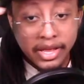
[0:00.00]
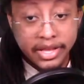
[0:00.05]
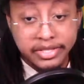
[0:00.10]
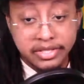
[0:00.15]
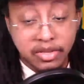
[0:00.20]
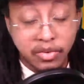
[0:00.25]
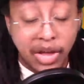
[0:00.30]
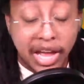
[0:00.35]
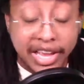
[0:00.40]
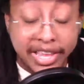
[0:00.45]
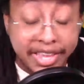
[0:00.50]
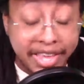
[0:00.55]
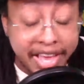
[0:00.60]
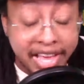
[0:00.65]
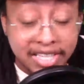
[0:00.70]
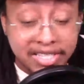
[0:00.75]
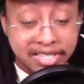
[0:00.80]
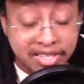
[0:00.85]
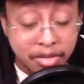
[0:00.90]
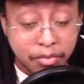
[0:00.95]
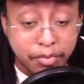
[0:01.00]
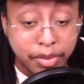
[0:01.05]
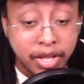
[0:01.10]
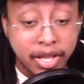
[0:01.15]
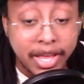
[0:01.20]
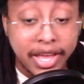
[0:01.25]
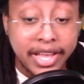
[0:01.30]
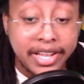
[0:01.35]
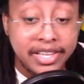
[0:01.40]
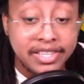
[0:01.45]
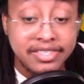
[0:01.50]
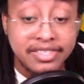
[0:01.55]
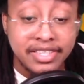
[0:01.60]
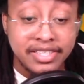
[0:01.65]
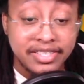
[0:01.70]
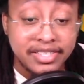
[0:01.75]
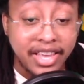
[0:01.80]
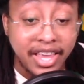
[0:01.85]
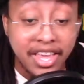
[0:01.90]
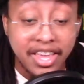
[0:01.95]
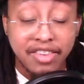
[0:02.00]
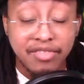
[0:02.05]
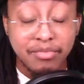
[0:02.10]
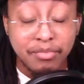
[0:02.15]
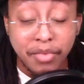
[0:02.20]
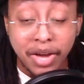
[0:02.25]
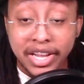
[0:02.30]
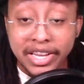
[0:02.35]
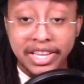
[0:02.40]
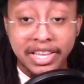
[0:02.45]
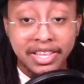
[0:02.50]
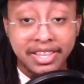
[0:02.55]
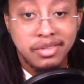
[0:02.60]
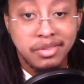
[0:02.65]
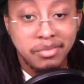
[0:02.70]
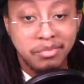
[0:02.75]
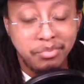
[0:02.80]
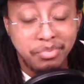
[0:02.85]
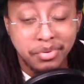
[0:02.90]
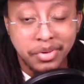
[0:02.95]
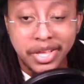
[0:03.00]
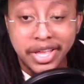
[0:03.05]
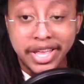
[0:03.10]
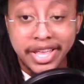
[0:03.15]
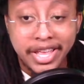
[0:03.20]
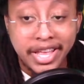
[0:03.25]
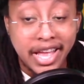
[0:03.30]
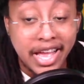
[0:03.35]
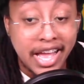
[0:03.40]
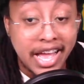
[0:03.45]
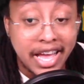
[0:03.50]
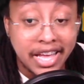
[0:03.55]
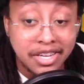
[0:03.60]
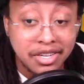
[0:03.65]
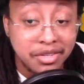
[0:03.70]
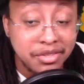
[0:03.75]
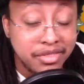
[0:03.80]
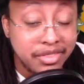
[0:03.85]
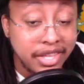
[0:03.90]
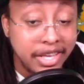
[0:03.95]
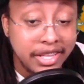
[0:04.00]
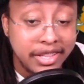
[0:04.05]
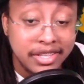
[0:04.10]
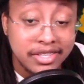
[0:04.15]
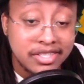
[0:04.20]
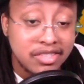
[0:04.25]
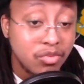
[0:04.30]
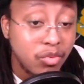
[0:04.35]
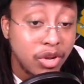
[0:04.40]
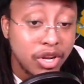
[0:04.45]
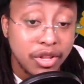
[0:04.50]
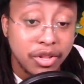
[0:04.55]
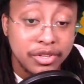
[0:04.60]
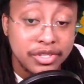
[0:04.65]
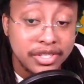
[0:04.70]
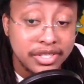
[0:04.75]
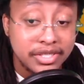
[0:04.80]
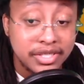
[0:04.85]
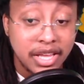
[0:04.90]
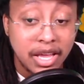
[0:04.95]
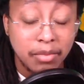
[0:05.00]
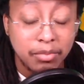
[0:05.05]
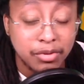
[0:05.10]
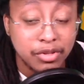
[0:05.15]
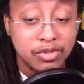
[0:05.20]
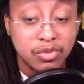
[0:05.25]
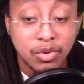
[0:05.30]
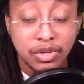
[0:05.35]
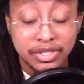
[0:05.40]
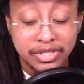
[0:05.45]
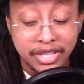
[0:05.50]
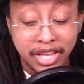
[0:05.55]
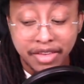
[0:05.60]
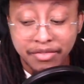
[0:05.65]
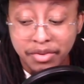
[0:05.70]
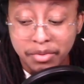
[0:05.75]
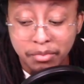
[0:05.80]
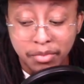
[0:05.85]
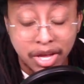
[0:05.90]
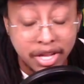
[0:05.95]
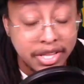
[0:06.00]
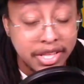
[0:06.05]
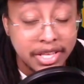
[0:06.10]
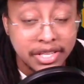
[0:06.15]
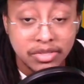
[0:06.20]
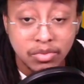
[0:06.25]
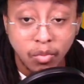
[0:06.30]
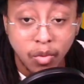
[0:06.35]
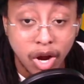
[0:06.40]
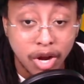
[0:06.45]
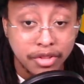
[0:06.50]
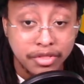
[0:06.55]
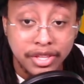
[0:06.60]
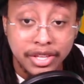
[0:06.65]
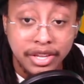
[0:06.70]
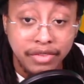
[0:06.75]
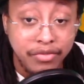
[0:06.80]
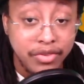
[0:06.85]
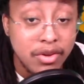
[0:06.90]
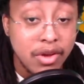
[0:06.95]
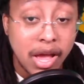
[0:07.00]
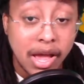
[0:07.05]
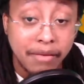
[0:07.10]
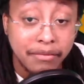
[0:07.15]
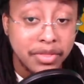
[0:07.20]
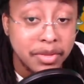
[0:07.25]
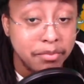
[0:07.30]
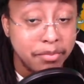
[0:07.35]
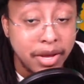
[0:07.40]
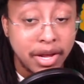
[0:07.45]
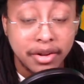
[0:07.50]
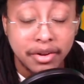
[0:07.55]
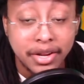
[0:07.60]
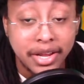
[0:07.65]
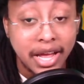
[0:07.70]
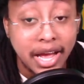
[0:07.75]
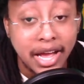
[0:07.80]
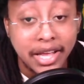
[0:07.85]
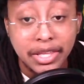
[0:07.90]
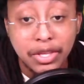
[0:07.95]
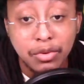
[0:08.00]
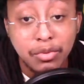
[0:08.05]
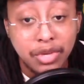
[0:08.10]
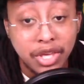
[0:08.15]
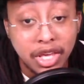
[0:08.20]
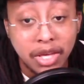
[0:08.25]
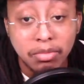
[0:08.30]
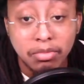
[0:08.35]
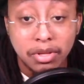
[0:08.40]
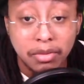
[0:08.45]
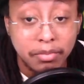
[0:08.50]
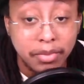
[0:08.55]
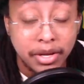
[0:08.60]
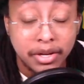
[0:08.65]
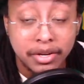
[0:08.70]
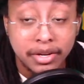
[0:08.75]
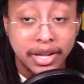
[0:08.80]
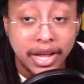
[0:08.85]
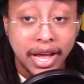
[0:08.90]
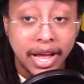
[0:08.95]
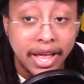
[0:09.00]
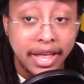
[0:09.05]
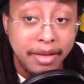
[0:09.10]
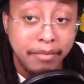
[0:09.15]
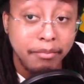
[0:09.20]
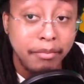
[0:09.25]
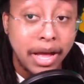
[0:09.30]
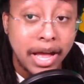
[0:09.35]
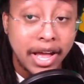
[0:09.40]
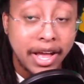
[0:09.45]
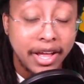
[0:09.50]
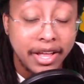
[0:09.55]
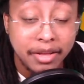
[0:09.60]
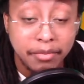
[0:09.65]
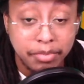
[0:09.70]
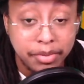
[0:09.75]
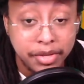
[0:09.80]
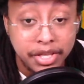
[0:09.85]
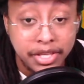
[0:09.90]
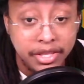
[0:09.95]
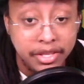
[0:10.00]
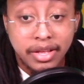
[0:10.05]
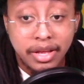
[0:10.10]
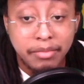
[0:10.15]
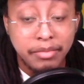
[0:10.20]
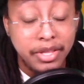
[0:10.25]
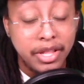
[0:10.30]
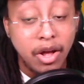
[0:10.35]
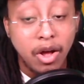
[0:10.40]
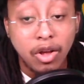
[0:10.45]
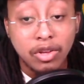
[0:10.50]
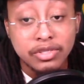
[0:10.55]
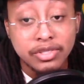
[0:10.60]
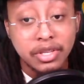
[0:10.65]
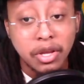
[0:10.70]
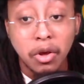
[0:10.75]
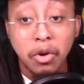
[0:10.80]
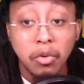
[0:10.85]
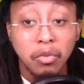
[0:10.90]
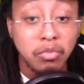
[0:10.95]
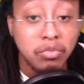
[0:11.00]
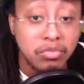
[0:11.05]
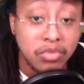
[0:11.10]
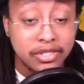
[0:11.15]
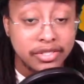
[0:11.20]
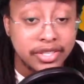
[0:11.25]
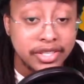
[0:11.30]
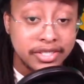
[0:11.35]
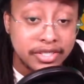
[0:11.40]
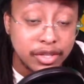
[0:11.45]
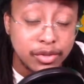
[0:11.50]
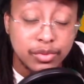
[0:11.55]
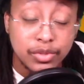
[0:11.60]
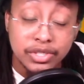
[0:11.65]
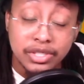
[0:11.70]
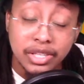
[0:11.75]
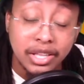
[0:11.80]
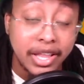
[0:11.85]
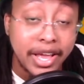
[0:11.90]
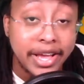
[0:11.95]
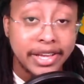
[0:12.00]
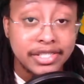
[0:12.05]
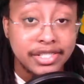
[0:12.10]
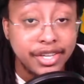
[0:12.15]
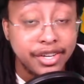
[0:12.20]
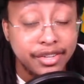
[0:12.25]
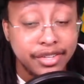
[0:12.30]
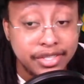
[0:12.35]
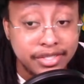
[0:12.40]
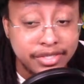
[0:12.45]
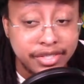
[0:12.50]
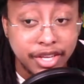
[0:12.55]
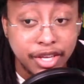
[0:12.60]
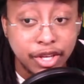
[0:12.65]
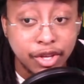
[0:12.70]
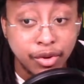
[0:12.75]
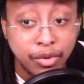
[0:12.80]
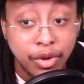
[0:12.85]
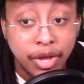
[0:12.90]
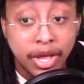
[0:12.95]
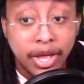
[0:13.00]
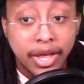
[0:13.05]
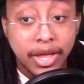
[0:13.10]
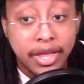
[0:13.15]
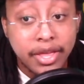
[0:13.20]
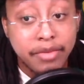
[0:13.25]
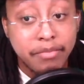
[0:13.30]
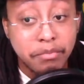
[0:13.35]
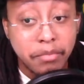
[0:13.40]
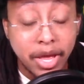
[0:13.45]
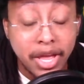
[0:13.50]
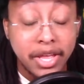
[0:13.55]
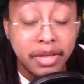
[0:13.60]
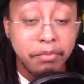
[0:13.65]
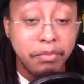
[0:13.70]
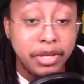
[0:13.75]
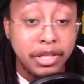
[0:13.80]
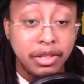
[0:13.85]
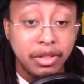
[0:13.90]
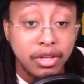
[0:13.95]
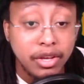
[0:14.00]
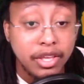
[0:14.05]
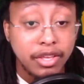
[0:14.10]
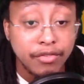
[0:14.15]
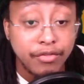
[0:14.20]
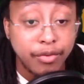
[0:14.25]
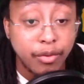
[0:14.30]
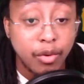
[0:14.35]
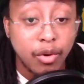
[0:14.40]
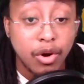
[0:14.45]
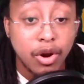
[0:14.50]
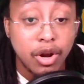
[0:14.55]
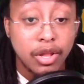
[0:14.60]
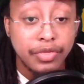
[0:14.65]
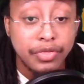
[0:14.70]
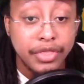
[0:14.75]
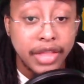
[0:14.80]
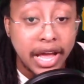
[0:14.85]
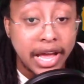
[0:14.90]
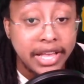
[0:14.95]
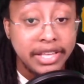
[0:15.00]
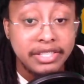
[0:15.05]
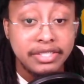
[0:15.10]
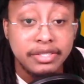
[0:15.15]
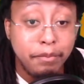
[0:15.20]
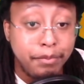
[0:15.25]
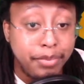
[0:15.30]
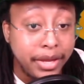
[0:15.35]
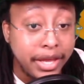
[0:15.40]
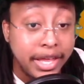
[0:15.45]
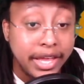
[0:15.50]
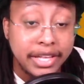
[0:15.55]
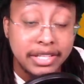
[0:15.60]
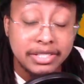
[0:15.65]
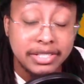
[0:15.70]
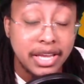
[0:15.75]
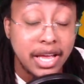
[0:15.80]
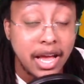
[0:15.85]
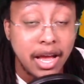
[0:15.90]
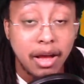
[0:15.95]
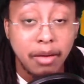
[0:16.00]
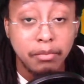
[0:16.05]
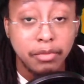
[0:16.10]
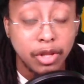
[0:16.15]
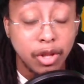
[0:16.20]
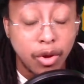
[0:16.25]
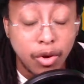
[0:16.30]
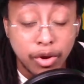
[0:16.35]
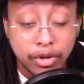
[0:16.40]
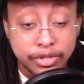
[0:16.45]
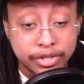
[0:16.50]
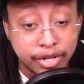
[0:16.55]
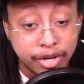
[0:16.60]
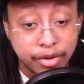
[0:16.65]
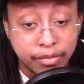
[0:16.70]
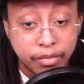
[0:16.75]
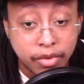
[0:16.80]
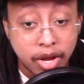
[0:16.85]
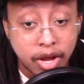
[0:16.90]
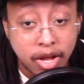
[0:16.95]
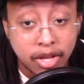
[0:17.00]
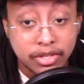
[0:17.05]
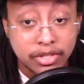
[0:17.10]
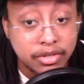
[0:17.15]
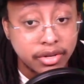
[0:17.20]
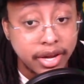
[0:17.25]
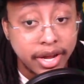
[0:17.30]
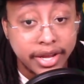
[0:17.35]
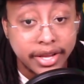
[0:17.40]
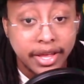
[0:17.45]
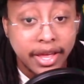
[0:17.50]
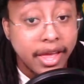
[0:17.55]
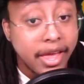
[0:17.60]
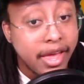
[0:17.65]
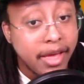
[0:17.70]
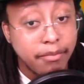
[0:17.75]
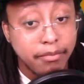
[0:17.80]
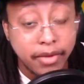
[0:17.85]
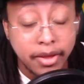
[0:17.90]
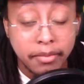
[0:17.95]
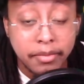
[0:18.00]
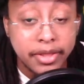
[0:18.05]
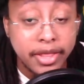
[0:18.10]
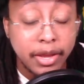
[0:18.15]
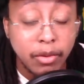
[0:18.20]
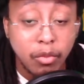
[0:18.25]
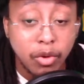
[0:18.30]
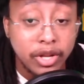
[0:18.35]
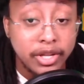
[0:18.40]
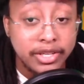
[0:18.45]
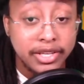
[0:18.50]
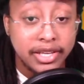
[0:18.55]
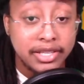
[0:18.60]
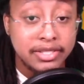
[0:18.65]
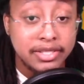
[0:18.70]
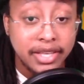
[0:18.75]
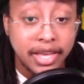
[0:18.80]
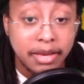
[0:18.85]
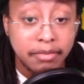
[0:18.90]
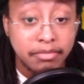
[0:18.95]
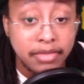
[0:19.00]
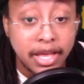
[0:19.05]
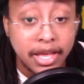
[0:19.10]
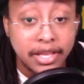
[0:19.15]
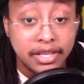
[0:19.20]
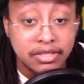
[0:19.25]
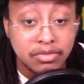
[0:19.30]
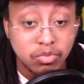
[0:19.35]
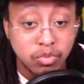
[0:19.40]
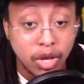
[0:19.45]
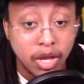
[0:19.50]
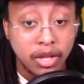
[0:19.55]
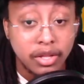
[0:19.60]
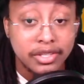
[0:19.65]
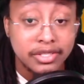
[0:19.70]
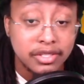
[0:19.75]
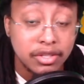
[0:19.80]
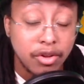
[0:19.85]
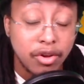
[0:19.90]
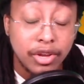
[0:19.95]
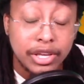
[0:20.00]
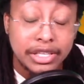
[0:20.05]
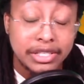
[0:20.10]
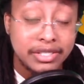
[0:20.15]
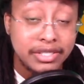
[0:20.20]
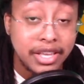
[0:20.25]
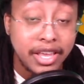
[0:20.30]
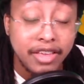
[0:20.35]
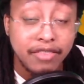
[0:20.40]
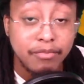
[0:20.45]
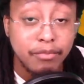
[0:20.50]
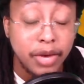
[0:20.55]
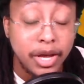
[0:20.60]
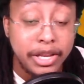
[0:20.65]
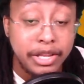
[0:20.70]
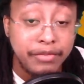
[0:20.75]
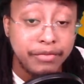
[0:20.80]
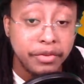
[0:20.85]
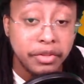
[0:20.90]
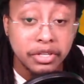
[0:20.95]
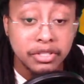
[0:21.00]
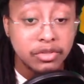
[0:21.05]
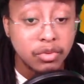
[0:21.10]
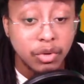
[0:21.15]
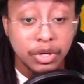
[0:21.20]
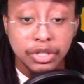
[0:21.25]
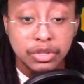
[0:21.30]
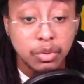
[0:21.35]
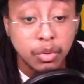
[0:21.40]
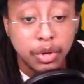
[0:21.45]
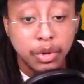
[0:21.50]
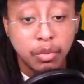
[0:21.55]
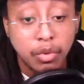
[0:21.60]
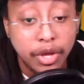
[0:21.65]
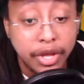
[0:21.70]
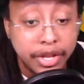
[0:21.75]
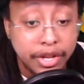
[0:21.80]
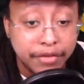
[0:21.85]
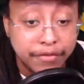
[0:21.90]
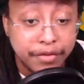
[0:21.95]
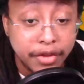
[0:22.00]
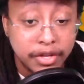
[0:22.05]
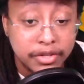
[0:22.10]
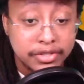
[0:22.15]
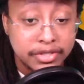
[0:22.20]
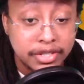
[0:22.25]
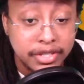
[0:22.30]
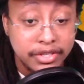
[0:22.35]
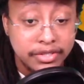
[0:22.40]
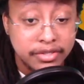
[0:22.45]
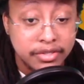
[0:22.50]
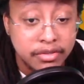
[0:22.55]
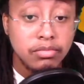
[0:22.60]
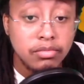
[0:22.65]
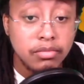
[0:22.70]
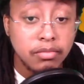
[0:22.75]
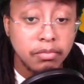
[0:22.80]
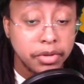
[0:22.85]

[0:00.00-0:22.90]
So I guess the plan is to save money, but I don't think this is one of those examples where saving money is worth it. If you have the better guy, you keep the better guy, in my opinion. I mean, also, since this was the last year in this deal, he may be looking for a nice big time long term contract and maybe they wanted to escape that as well as long as save money for the 2021 NFL season.